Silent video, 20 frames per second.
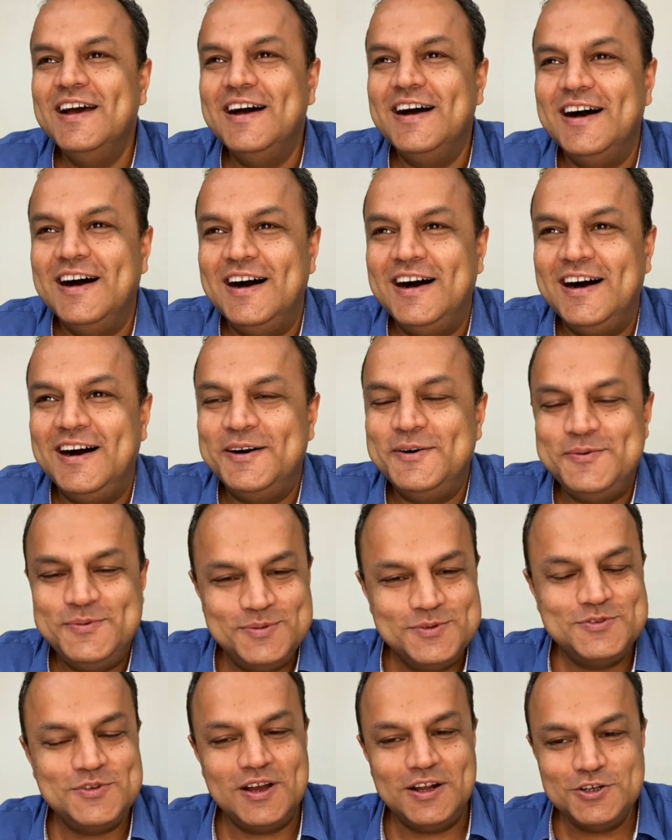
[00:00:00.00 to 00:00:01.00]

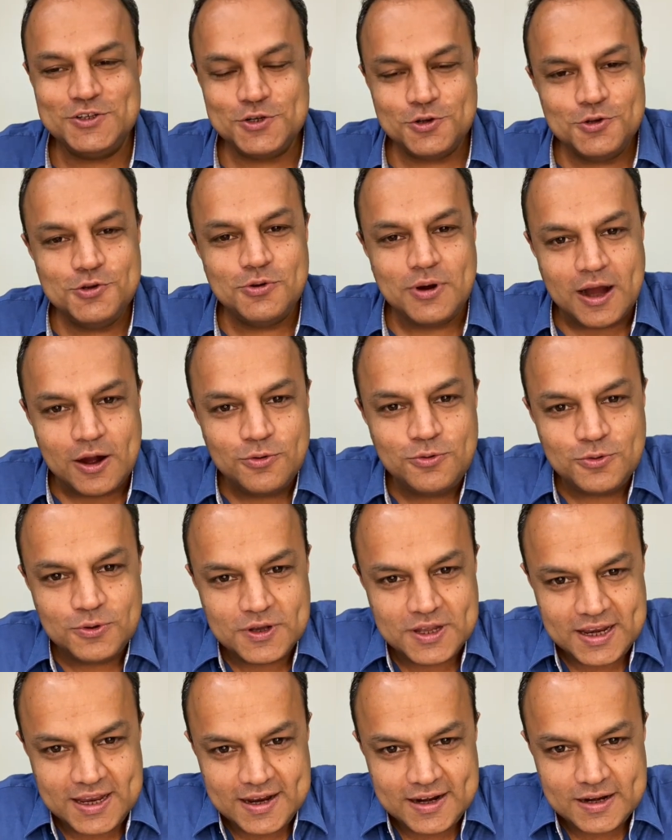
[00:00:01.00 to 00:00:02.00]
so I'll show you how to
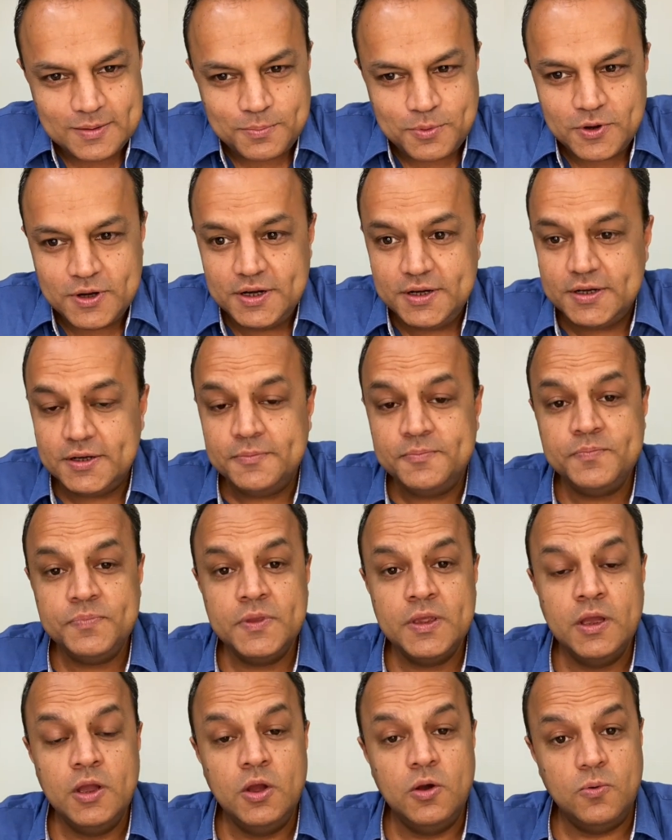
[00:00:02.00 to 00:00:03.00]
create a pointer.
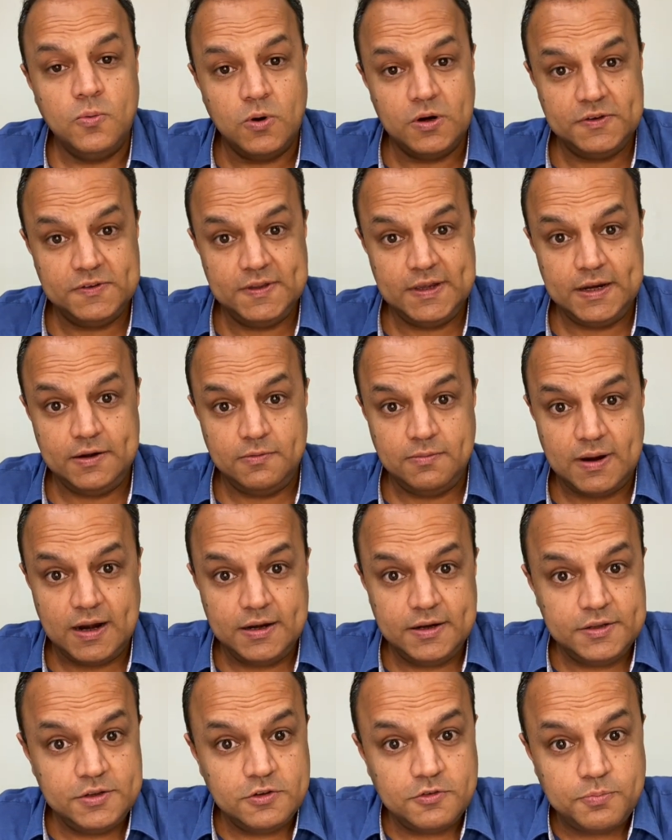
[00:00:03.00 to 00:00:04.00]
What's the
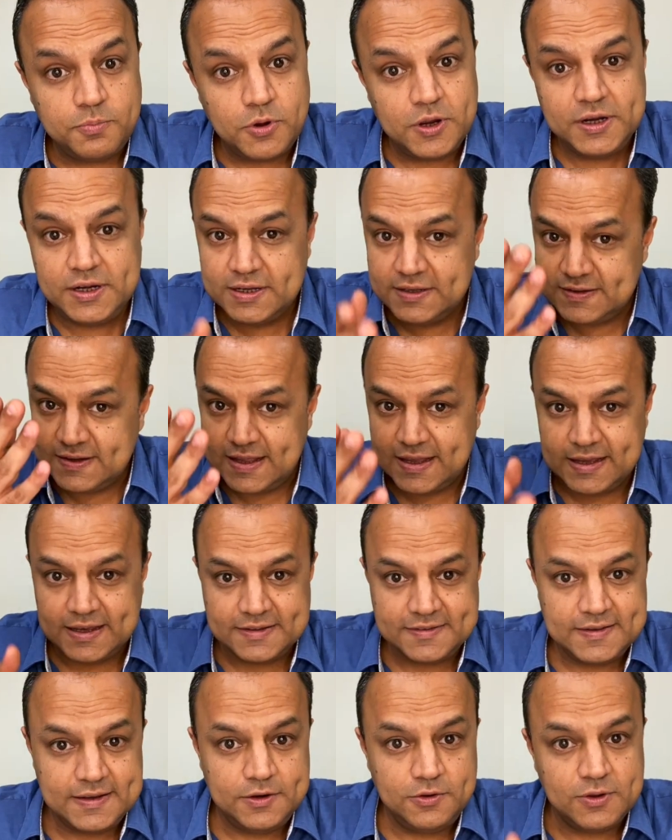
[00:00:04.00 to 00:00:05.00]
advantage of pointers? Like I
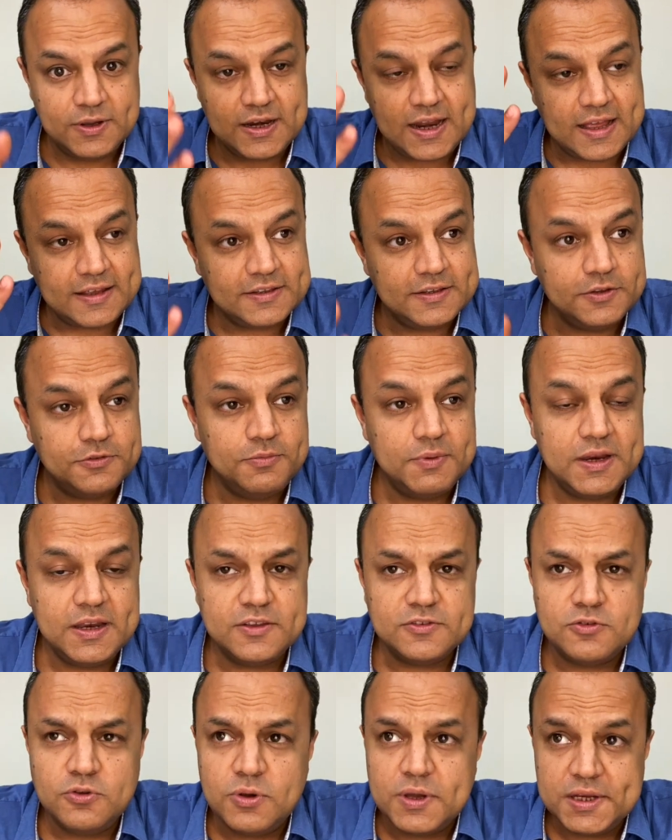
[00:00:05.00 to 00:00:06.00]
said, you can access
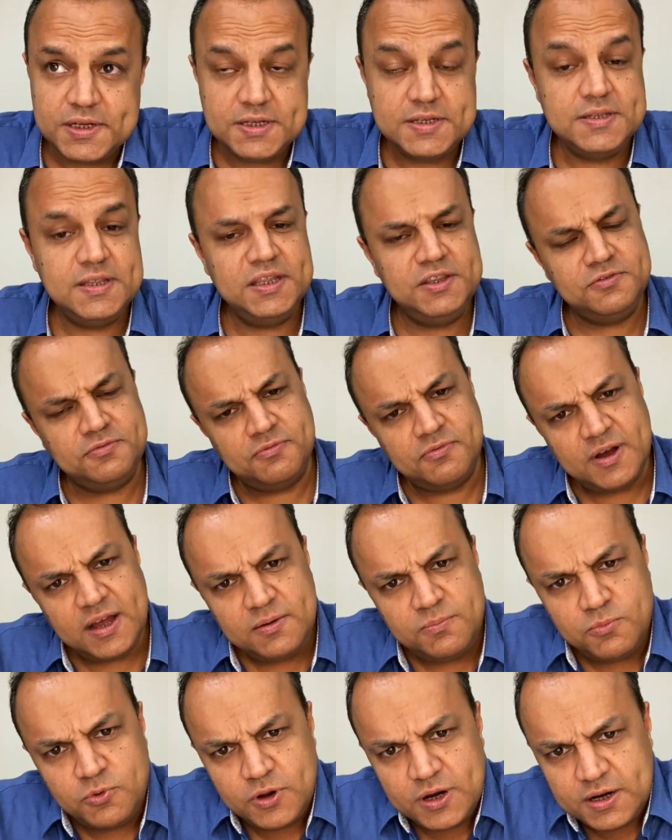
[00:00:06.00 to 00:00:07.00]
various locations. There's
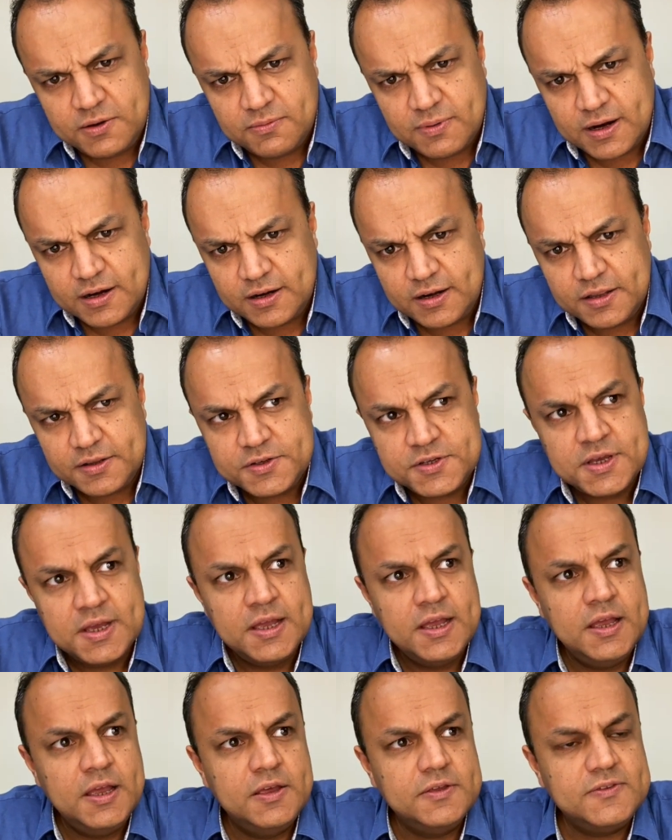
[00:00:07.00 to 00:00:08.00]
one more advantage.
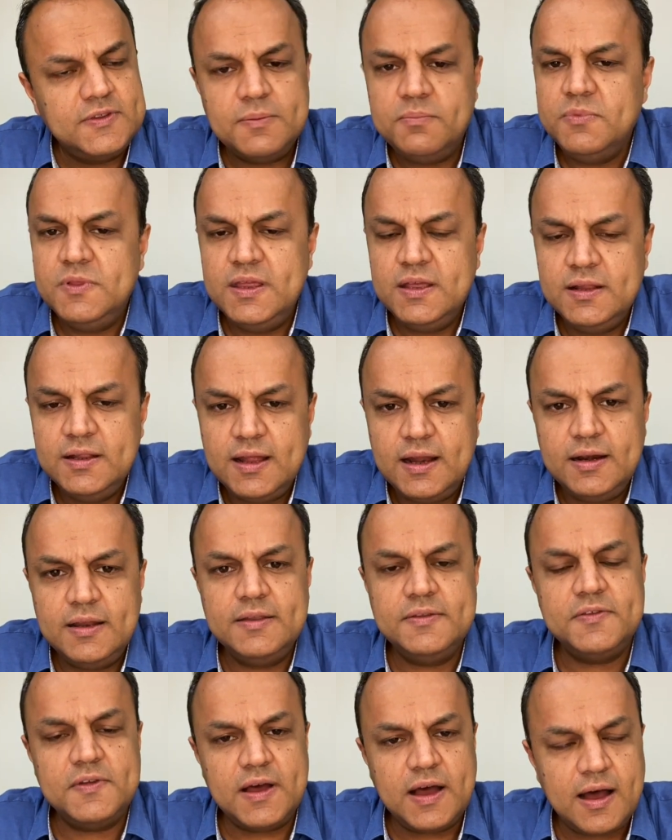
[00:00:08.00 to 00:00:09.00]
Something that
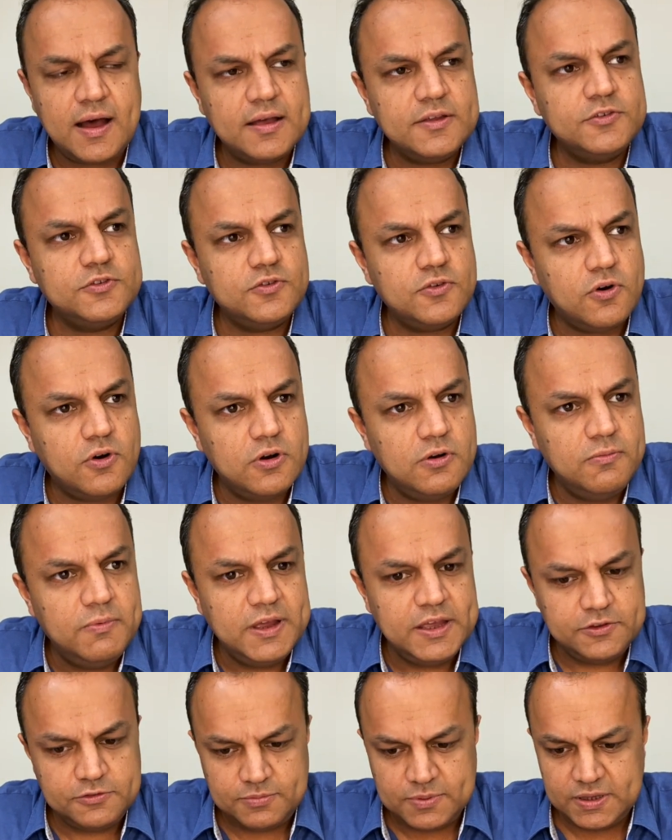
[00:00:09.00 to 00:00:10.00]
is asked
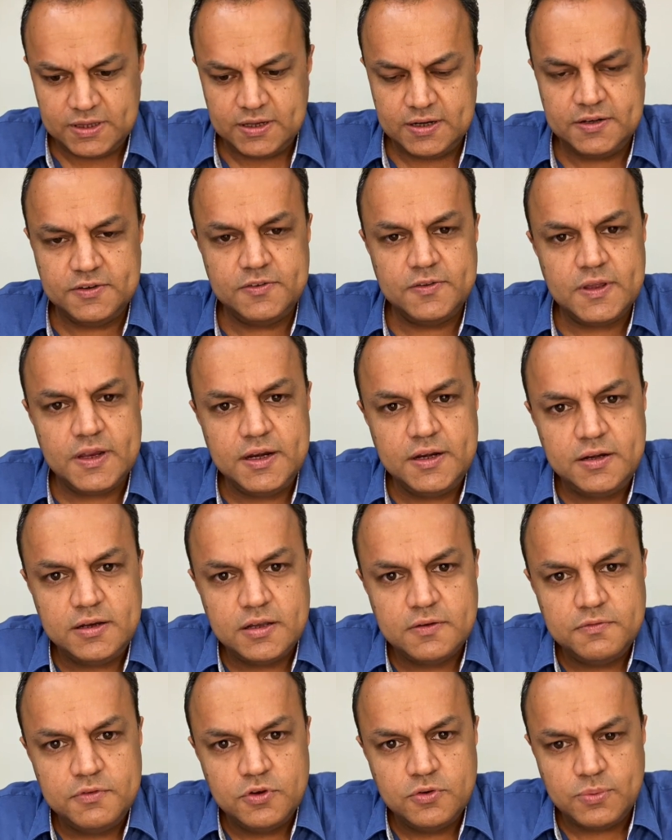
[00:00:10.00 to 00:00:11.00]
always, whether it's
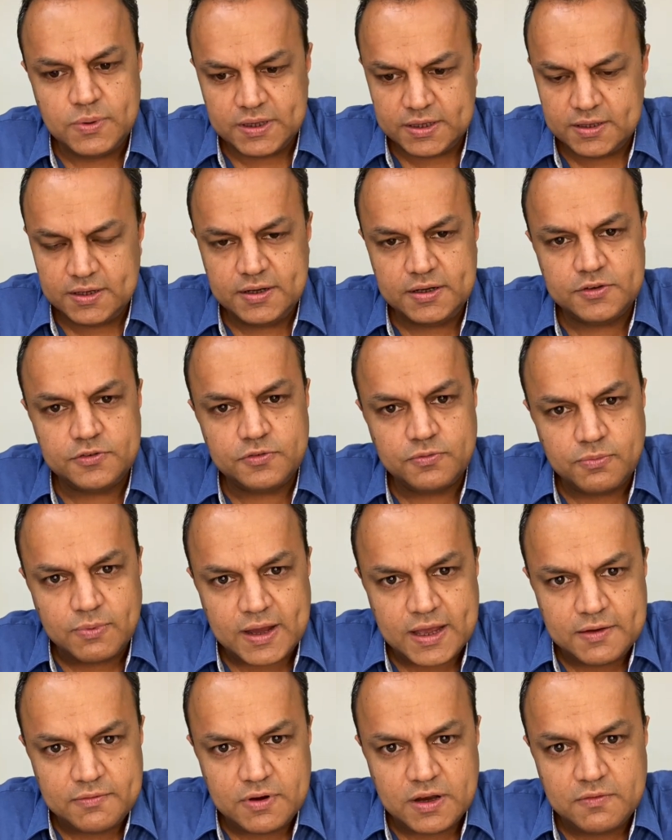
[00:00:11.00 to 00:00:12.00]
interview, whether it's
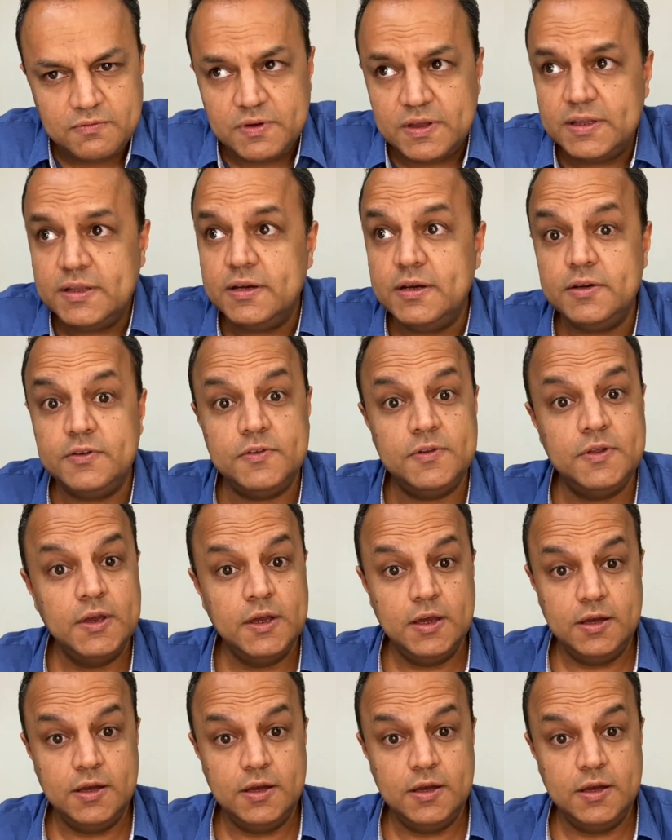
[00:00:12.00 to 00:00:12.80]
Viva, whether it's